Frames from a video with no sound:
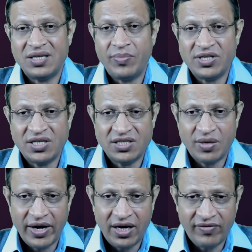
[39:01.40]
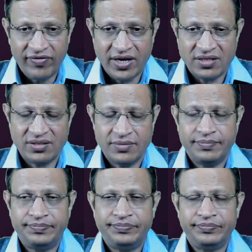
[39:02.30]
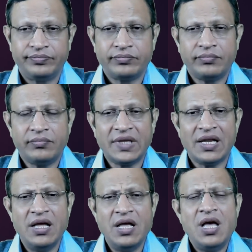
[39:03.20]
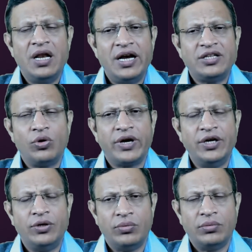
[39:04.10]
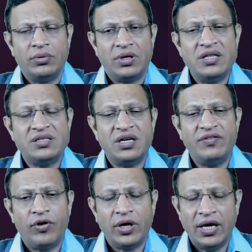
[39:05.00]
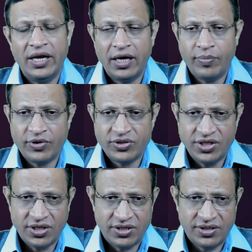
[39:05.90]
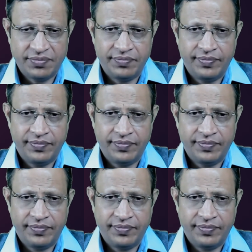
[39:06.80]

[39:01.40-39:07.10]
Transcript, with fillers: emergency, my dear friends. Let's look into consent for illegal procedures.